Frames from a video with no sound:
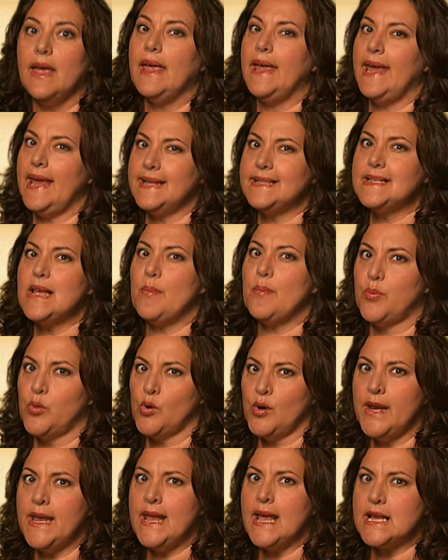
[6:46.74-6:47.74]
It's a
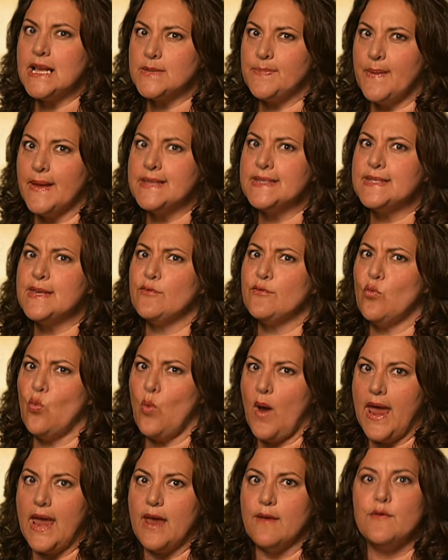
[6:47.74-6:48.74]
pretty expensive
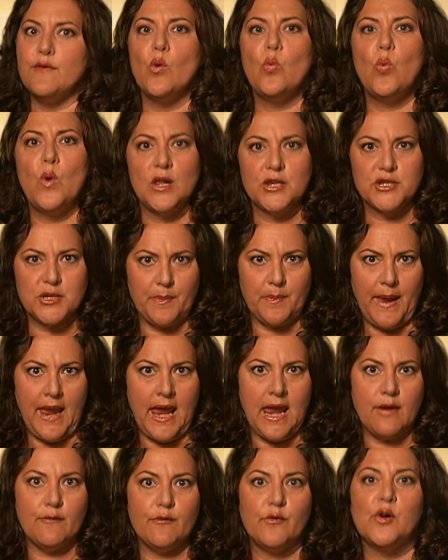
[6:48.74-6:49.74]
way for Will to
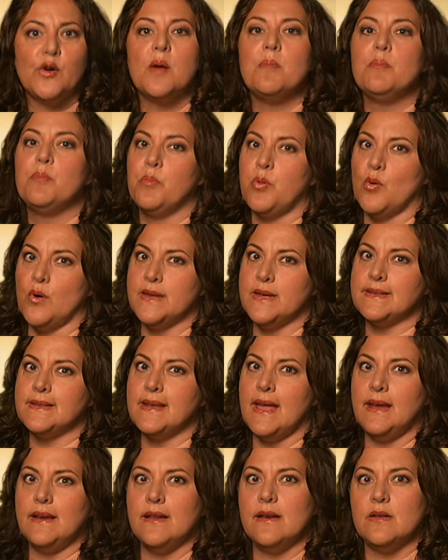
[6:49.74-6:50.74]
pay for a boys'
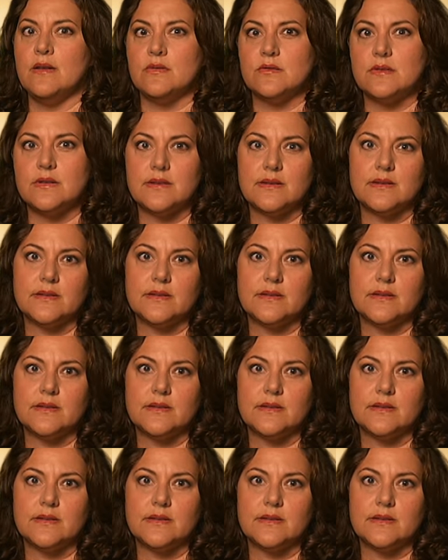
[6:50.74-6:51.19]
night out.